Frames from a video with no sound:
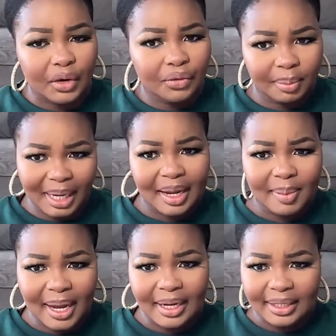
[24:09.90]
reply
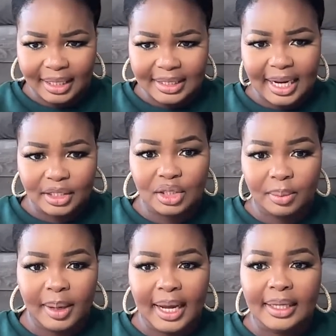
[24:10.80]
back, like text
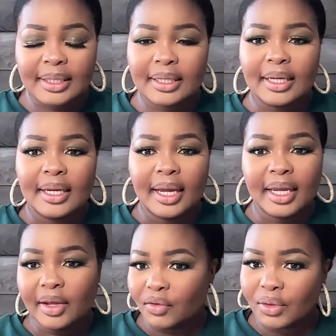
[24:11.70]
you back
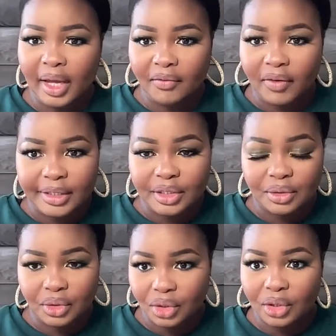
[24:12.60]
and give you the advice
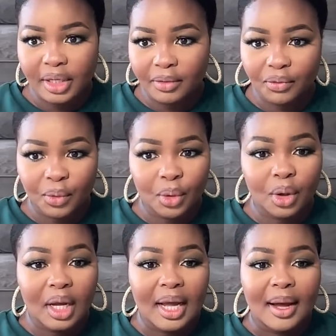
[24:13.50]
you're looking
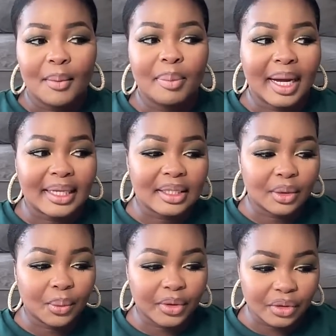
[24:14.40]
for.
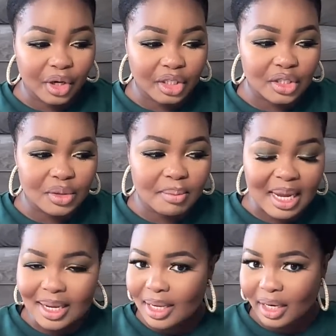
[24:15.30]
But with regards to
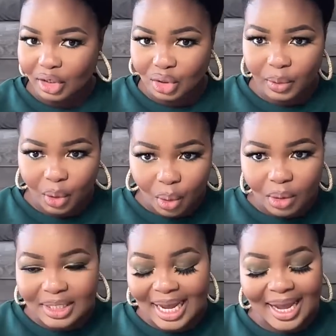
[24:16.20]
making it into a
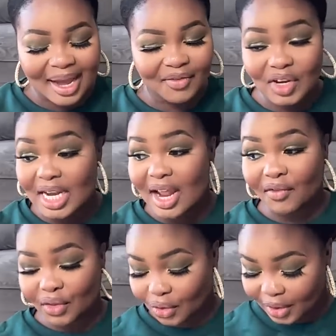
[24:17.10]
course, I have
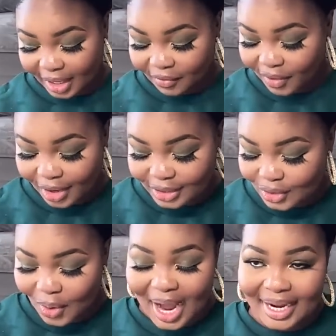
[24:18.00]
never thought that far.
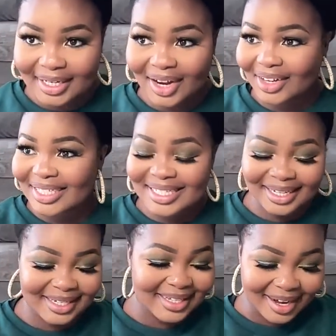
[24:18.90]
So I can't
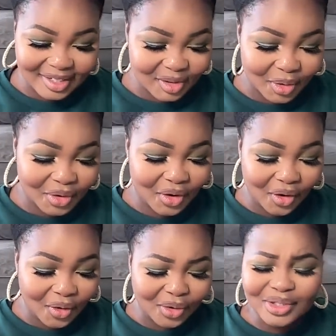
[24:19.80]
say yes or
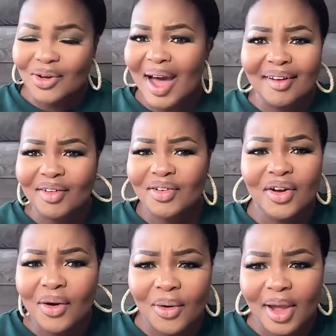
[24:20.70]
no. Also, I don't
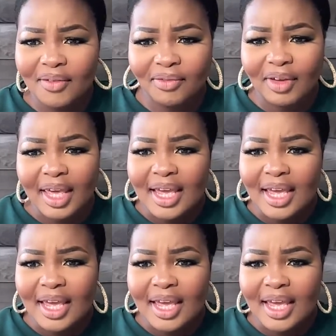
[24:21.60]
know if